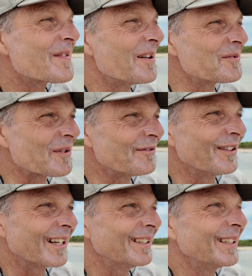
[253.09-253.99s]
was
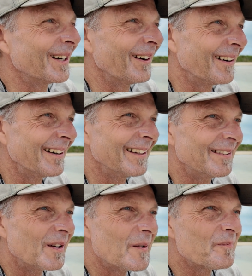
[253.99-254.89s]
reflecting
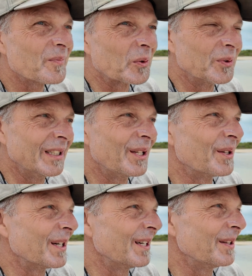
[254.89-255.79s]
on really
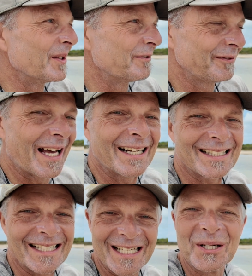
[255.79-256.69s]
the
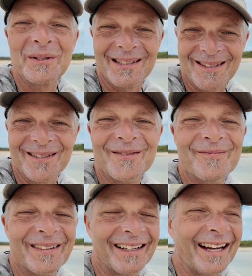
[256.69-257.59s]
flats
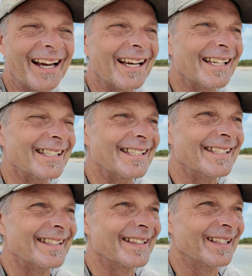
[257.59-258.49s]
ecosystem
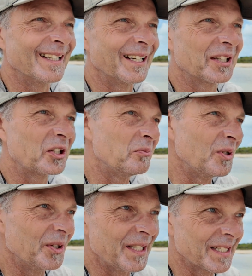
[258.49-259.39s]
and the
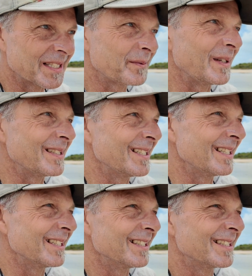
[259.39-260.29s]
community of
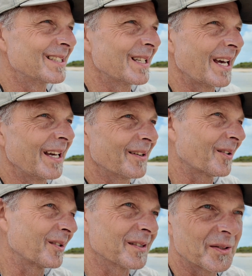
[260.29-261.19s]
species that
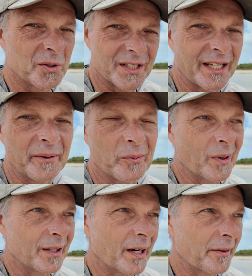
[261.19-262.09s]
are associated with
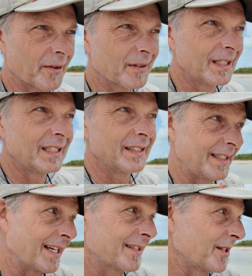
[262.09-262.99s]
one another.
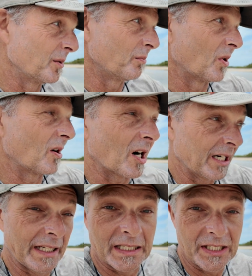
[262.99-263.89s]
Yes, the
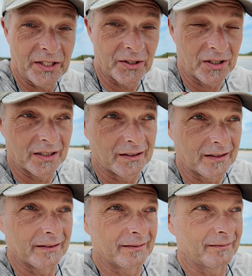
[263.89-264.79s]
mohara in here aren't,